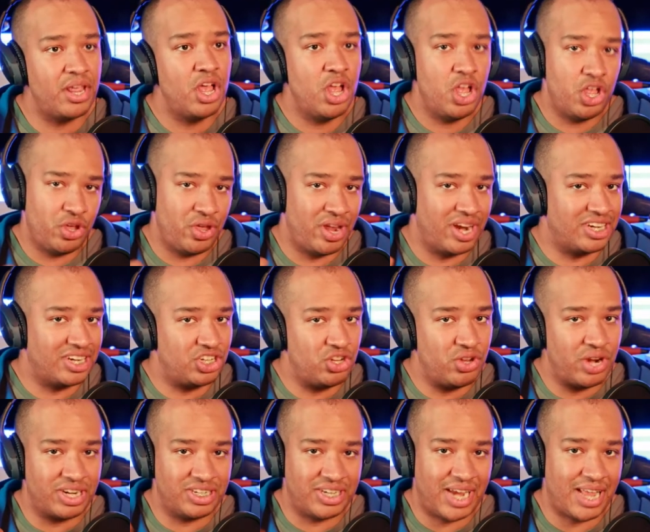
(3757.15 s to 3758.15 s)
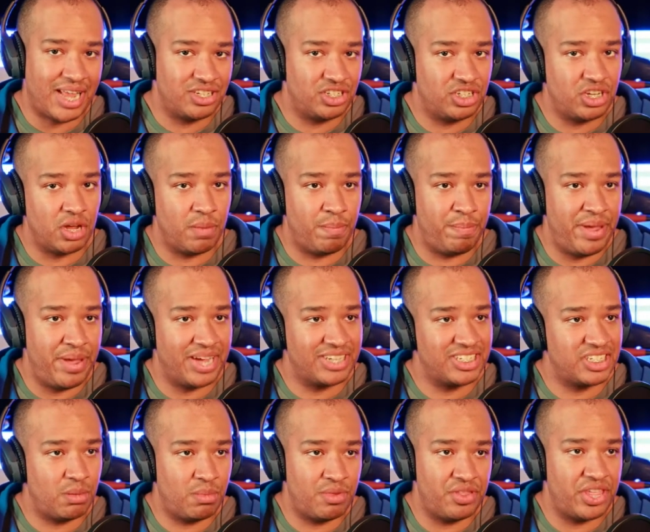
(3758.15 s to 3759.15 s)
You get, a, you get a chance to pick some
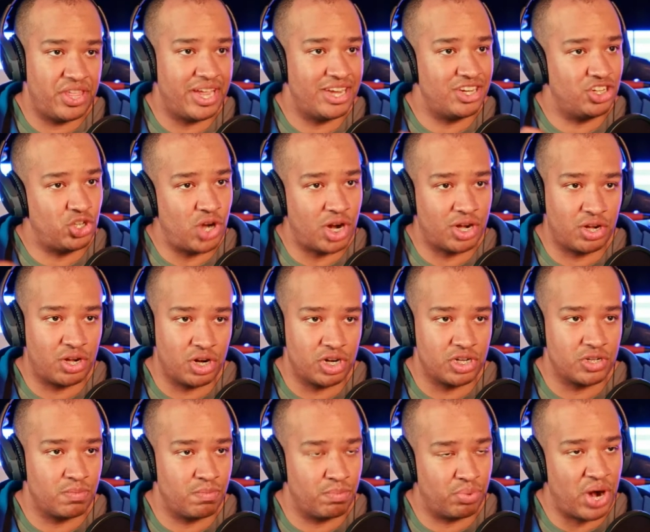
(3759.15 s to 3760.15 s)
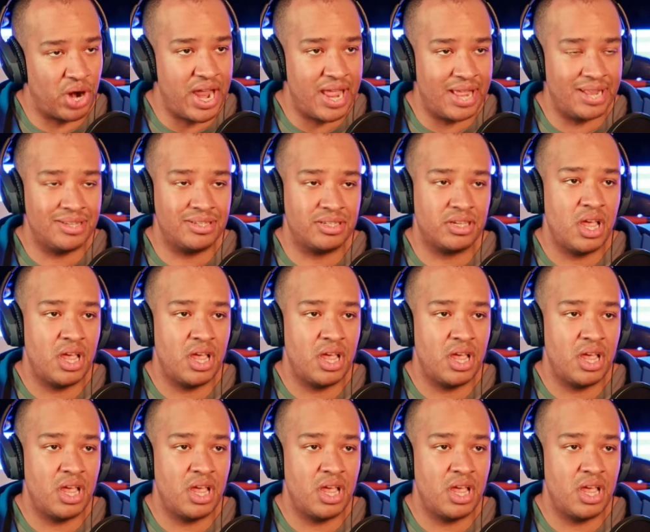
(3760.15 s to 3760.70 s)
of the instructors' brains.